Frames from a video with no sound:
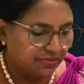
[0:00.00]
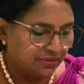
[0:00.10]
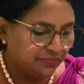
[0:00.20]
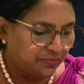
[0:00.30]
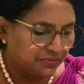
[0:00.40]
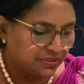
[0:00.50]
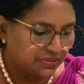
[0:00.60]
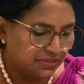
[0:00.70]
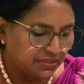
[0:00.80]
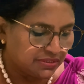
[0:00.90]
24th
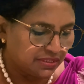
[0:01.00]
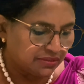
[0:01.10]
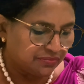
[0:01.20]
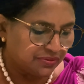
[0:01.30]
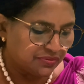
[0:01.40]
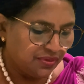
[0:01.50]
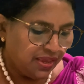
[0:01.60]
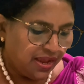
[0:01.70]
and 60th verse.